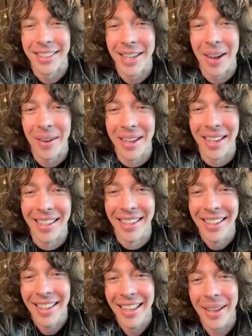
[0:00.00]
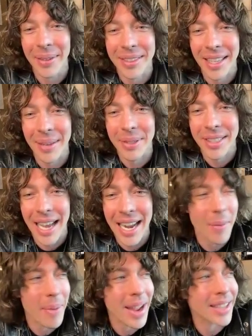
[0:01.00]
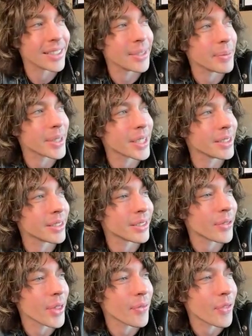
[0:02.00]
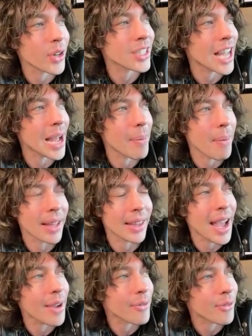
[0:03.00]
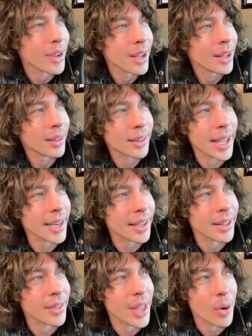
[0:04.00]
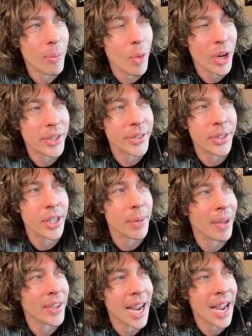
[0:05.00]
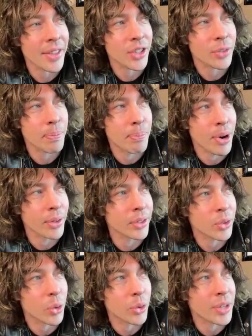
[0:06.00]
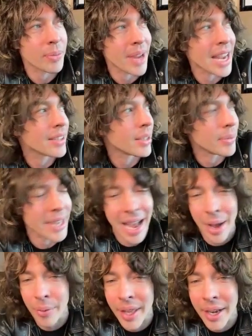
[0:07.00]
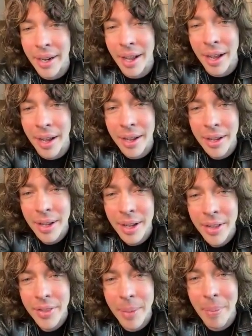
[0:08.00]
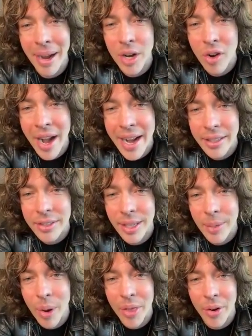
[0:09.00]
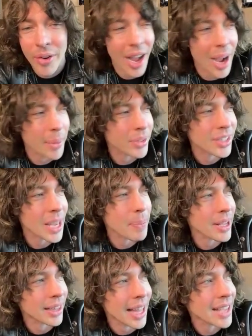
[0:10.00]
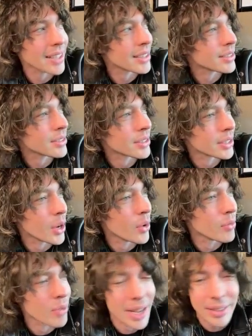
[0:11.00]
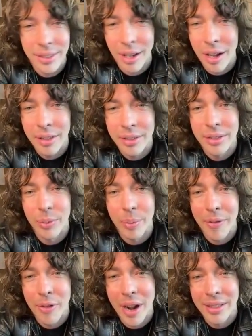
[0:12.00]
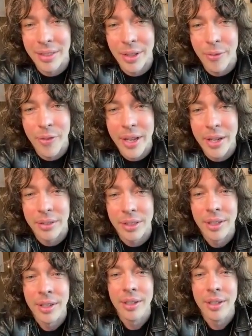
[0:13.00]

It was kind of amazing because for the first time in my life, like they were more concerned about the guy that just burned the school gymnasium down than my grades and whether or not I was skipping classes to go and write songs with my friends in the fields.